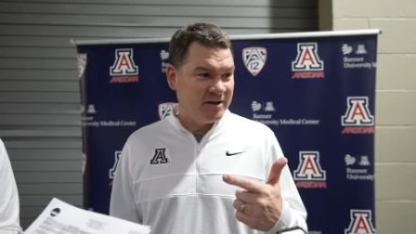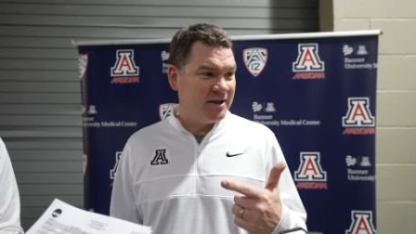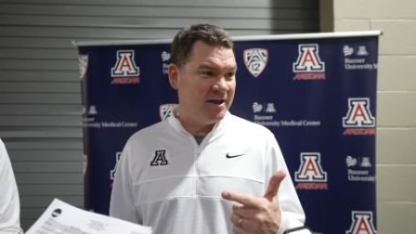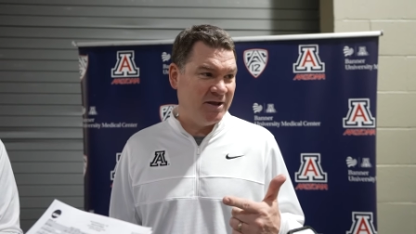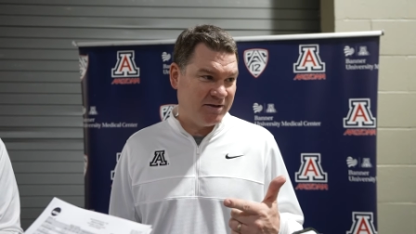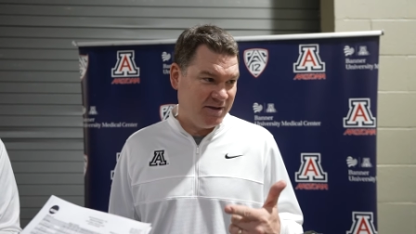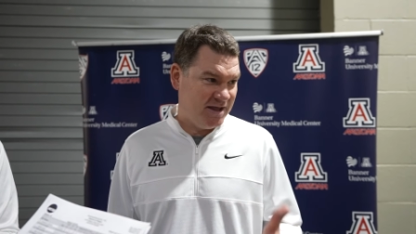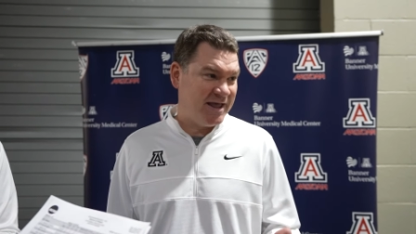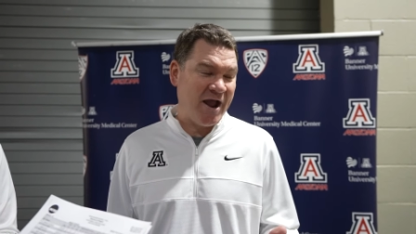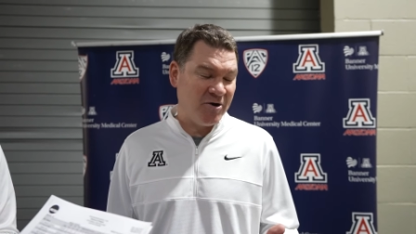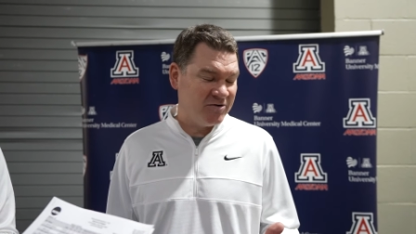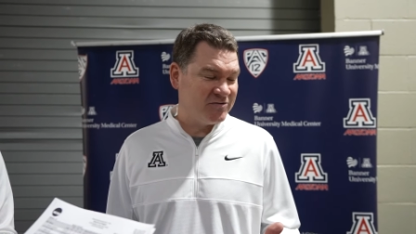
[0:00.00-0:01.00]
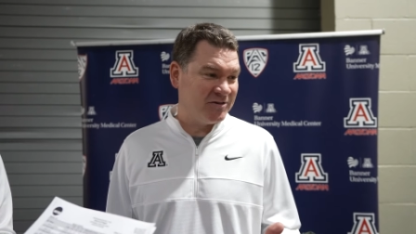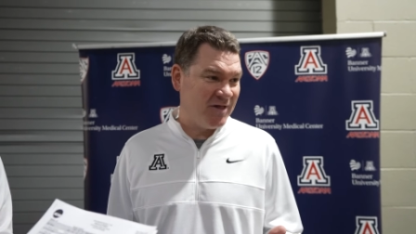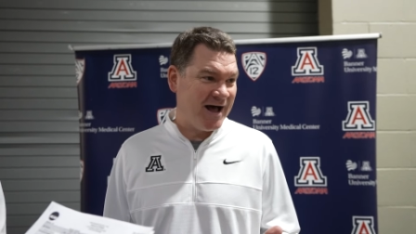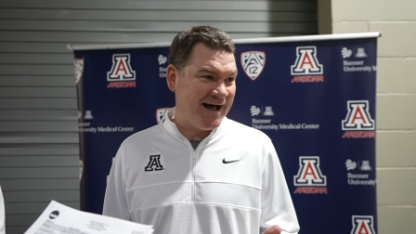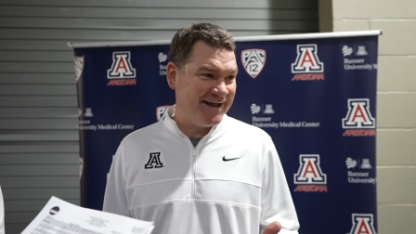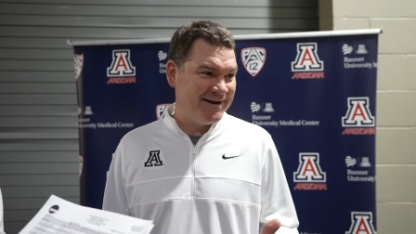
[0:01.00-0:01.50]
He, he cares a
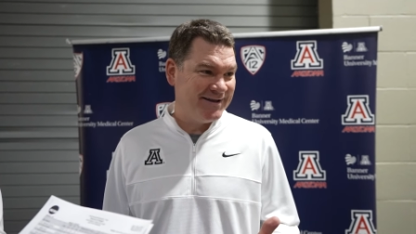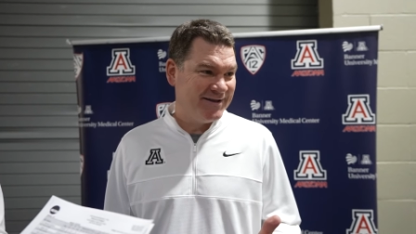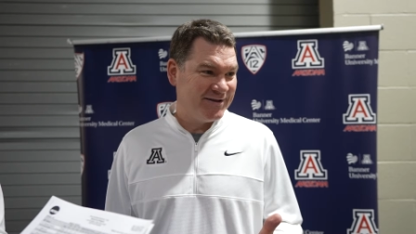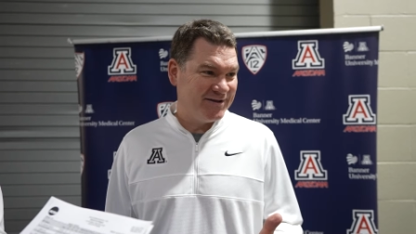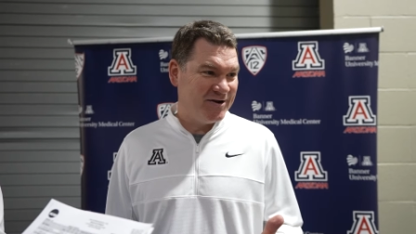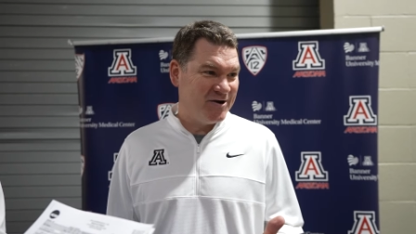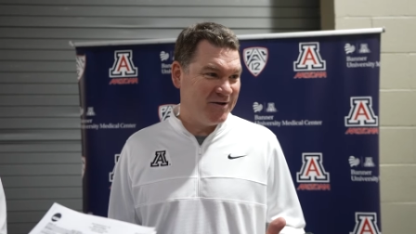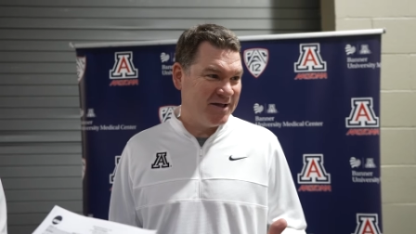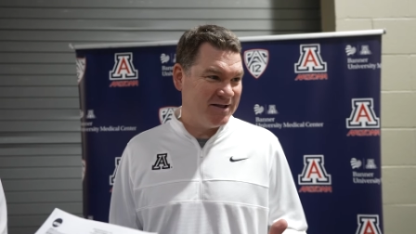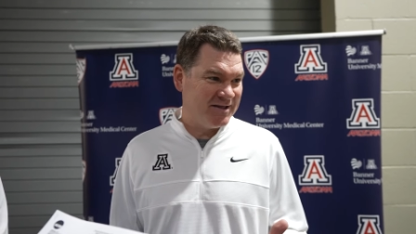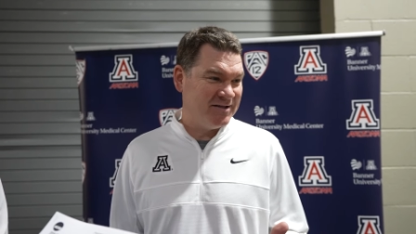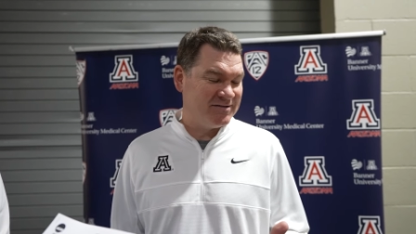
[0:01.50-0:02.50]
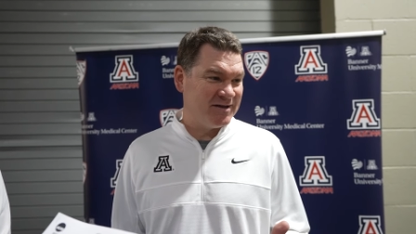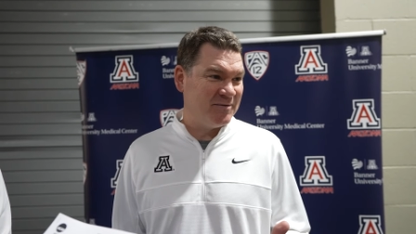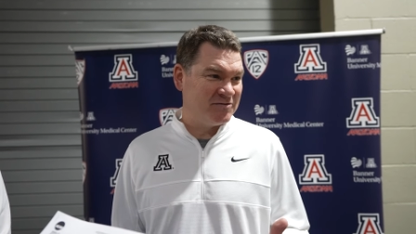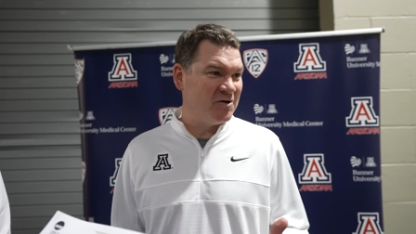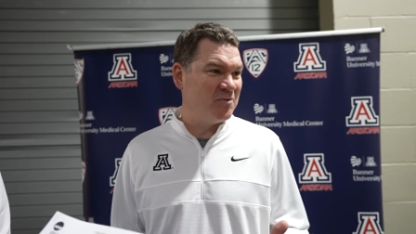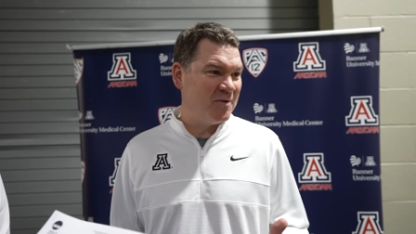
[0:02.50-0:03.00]
lot, you know, and, and
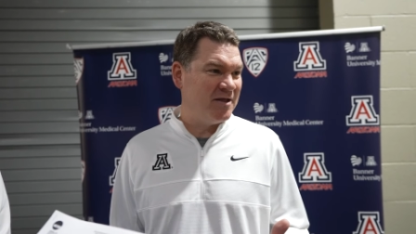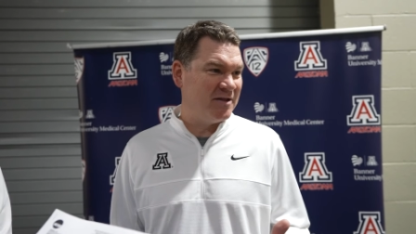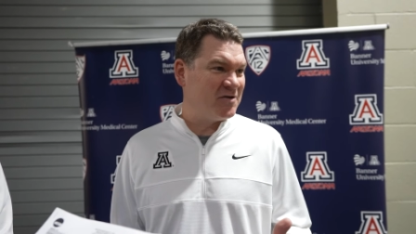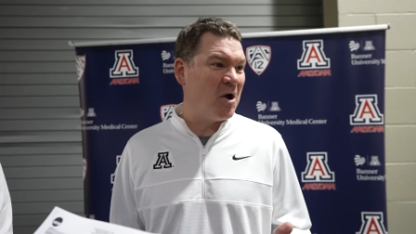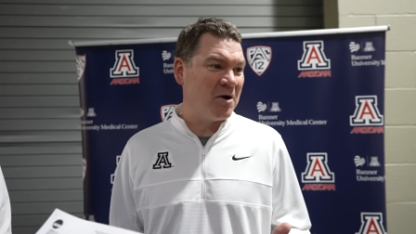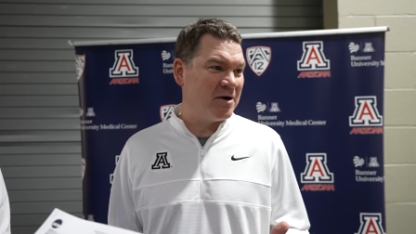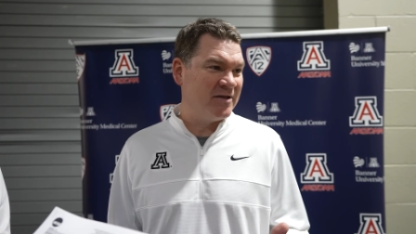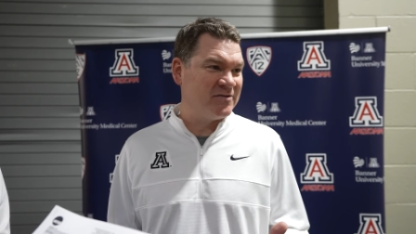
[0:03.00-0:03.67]
so, so it's hard.